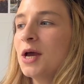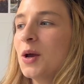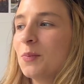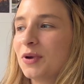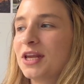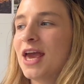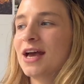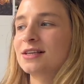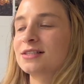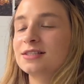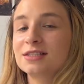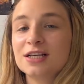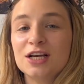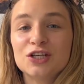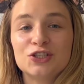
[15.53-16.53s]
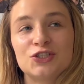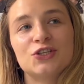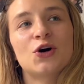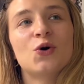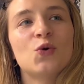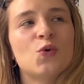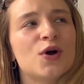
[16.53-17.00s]
But yes,
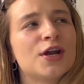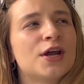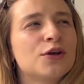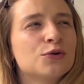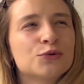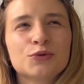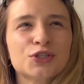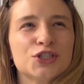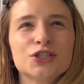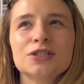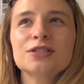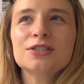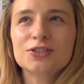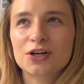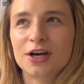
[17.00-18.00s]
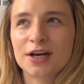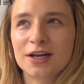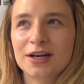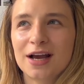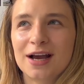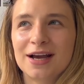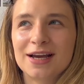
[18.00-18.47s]
so when I originally
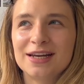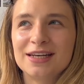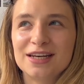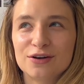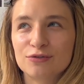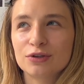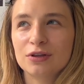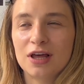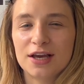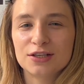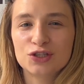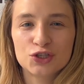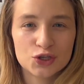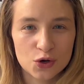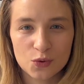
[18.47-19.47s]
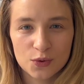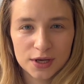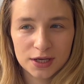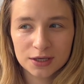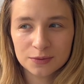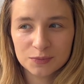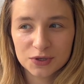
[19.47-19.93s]
started, I never liked
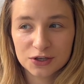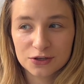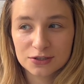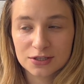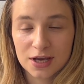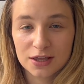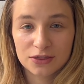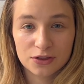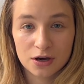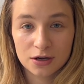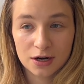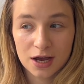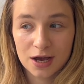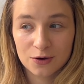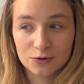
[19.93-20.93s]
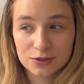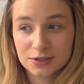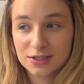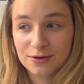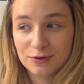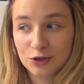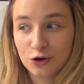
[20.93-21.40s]
sewing because I thought I was
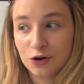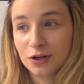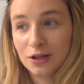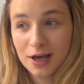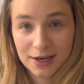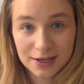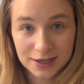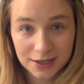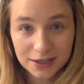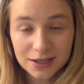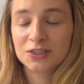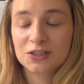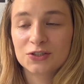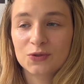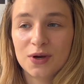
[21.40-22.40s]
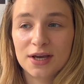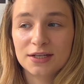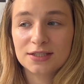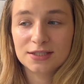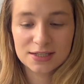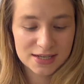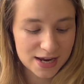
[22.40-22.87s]
never gonna like it. So
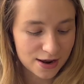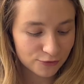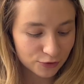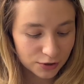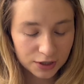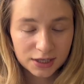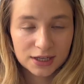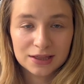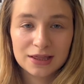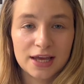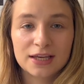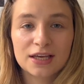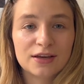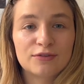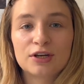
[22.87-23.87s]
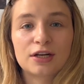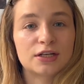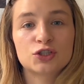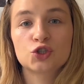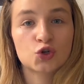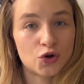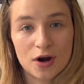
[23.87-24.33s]
I never give it a
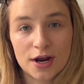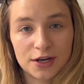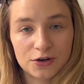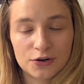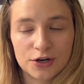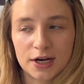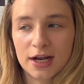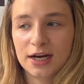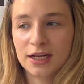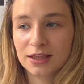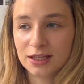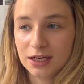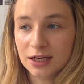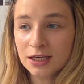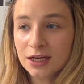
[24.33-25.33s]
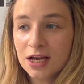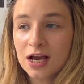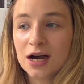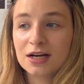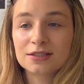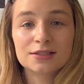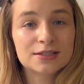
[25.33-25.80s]
try or anything
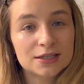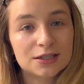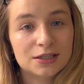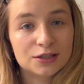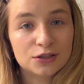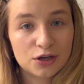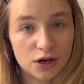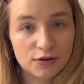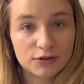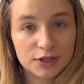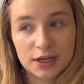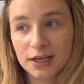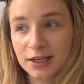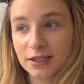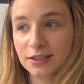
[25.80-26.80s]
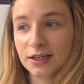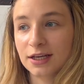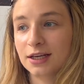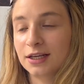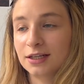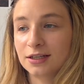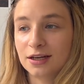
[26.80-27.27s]
until COVID hit
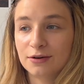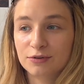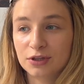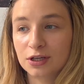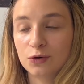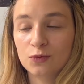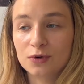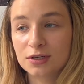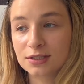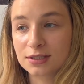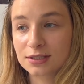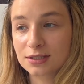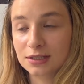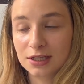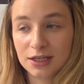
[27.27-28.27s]
and everything was